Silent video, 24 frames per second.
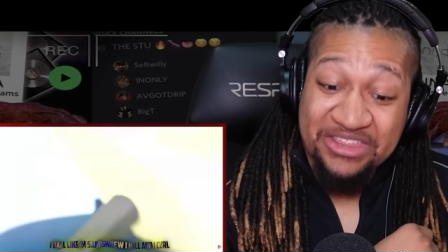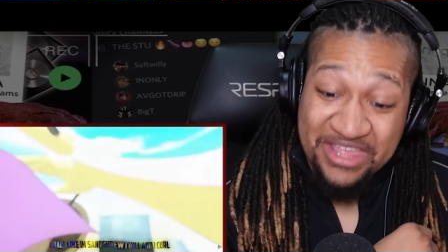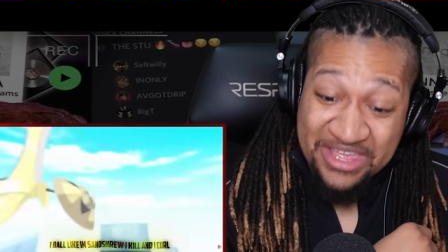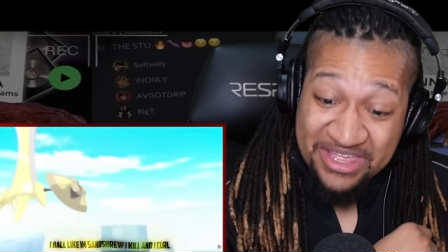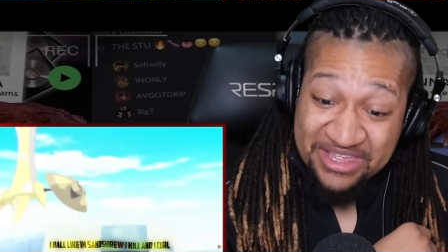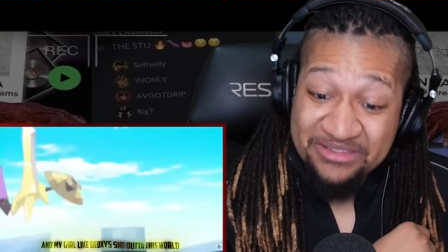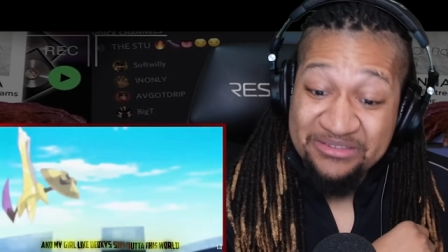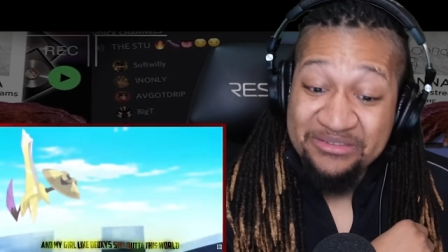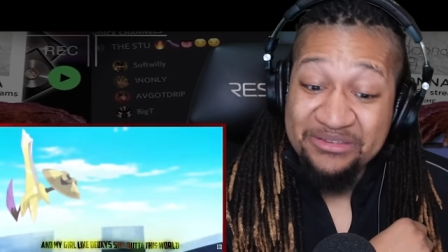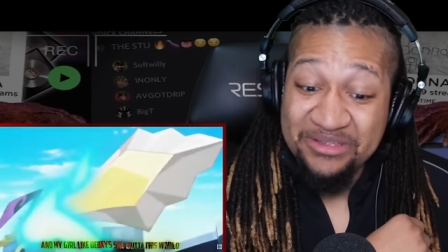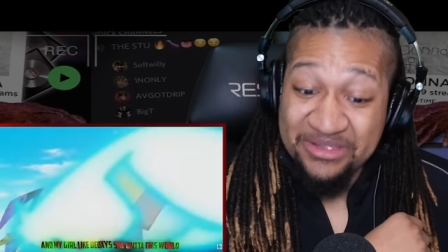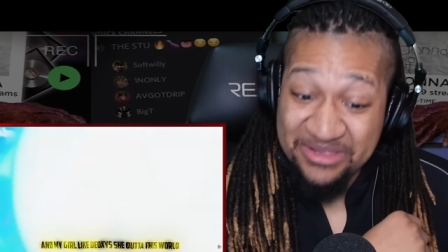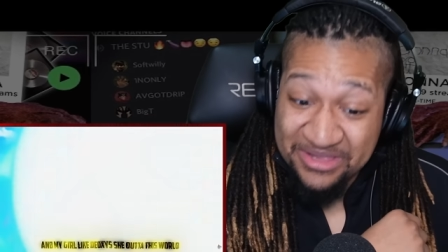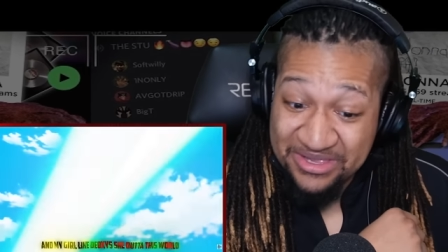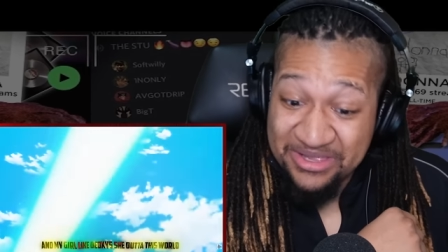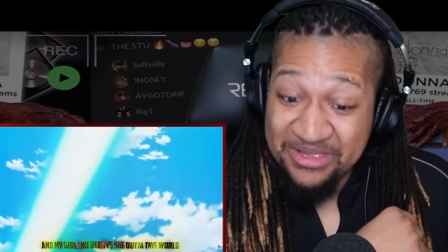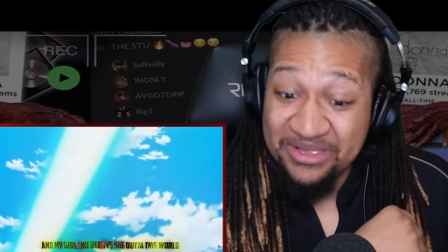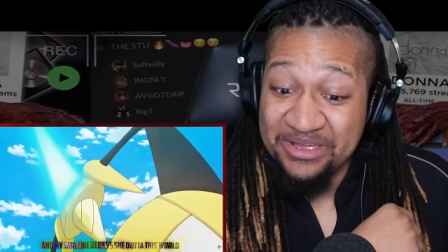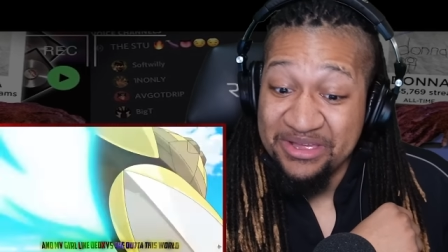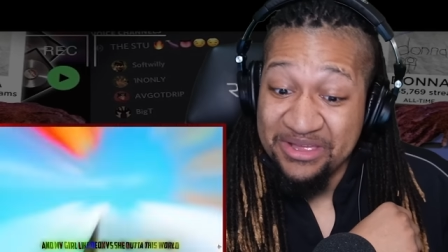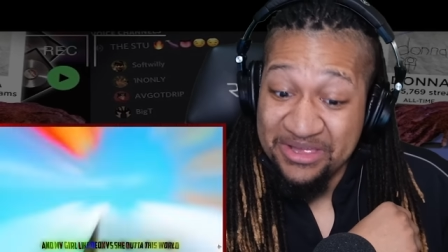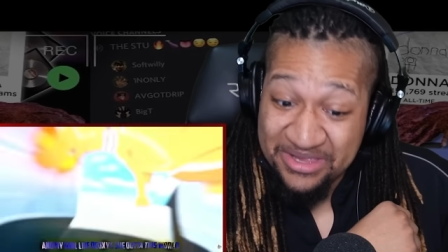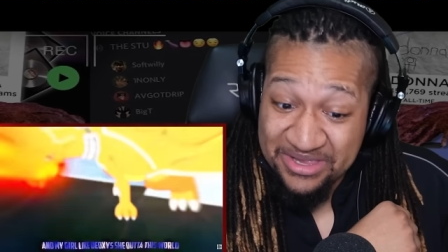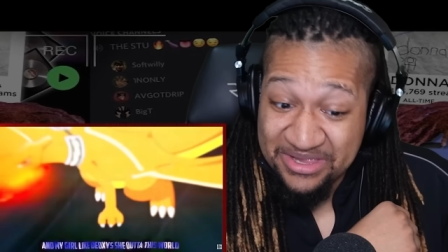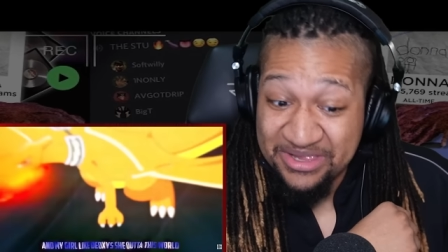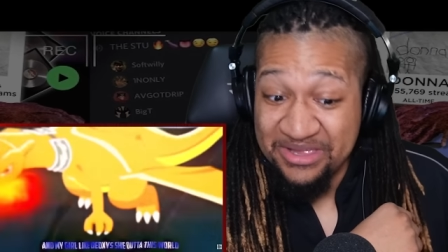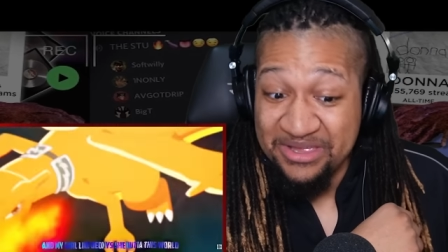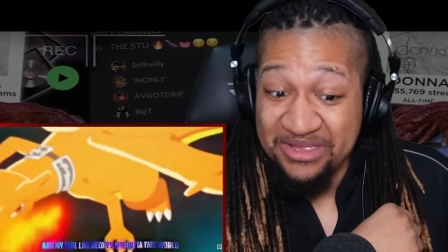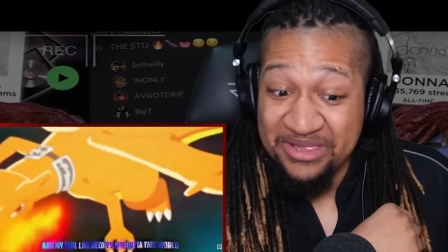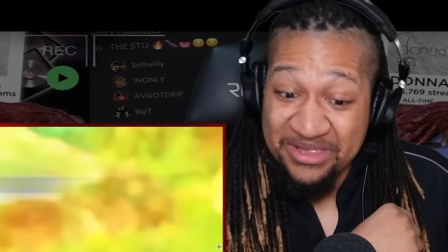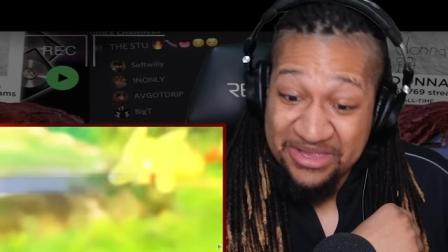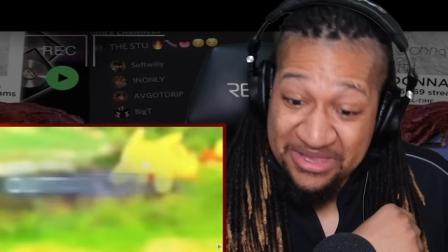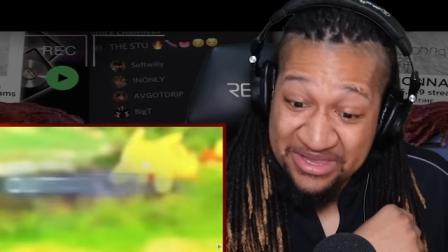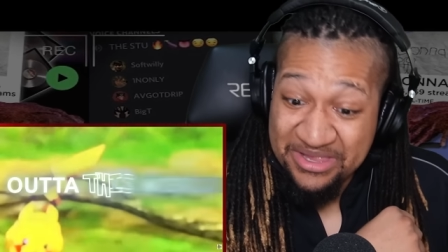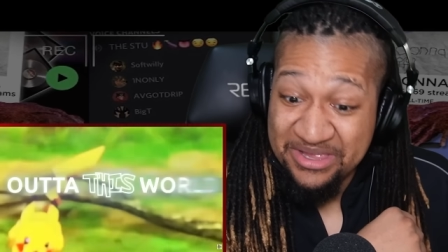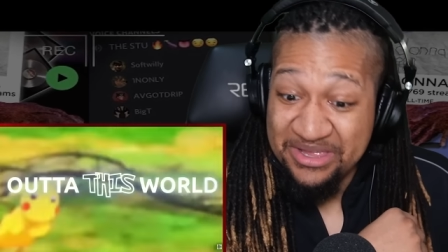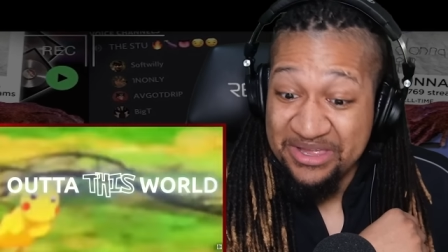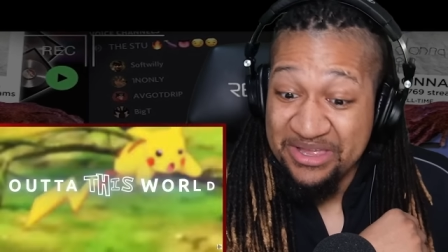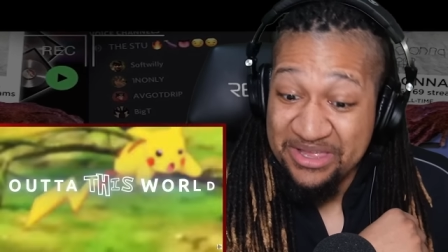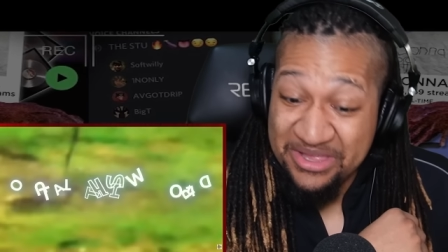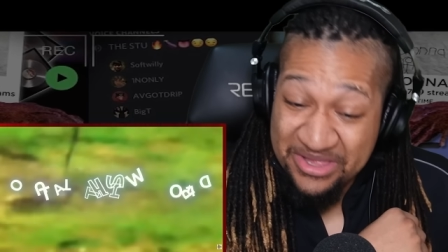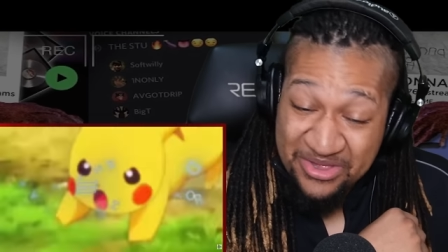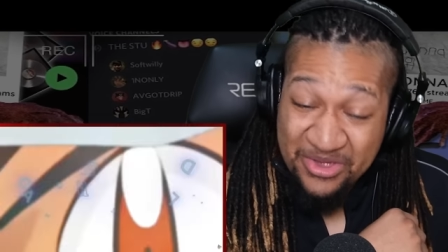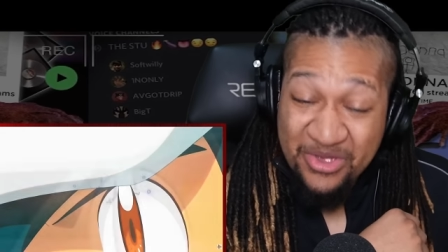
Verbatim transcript: come from my girl like the Oxy out of this world.